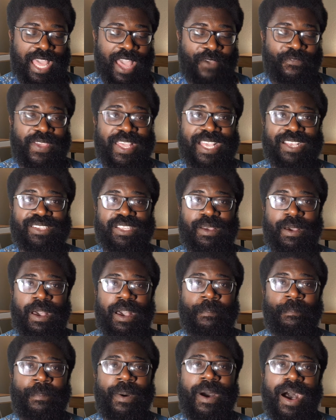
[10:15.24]
think there's
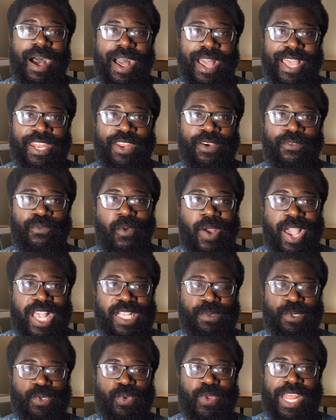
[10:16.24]
a parting of
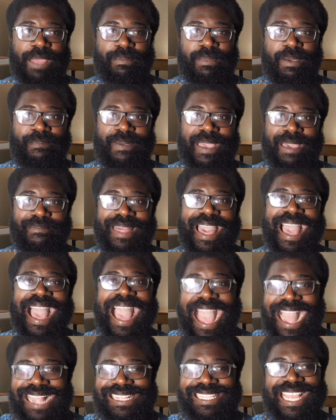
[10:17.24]
ways between him and Pep that
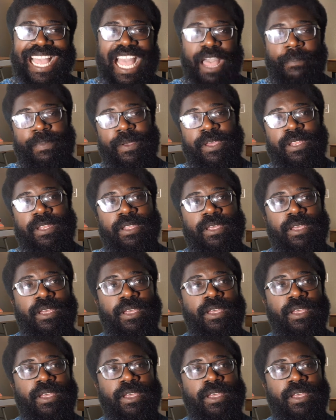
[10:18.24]
had to happen.